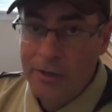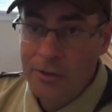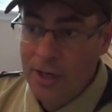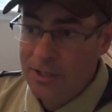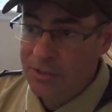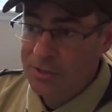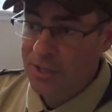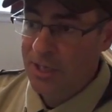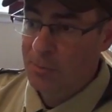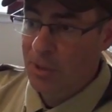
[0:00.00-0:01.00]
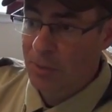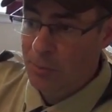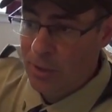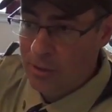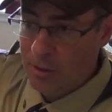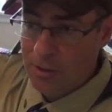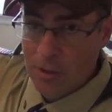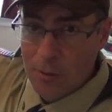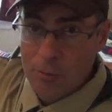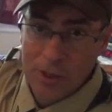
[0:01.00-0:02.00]
could actually take my umbrella,
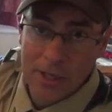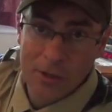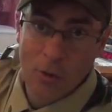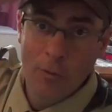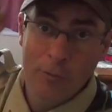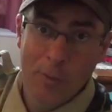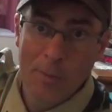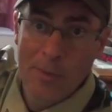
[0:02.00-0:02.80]
get it over my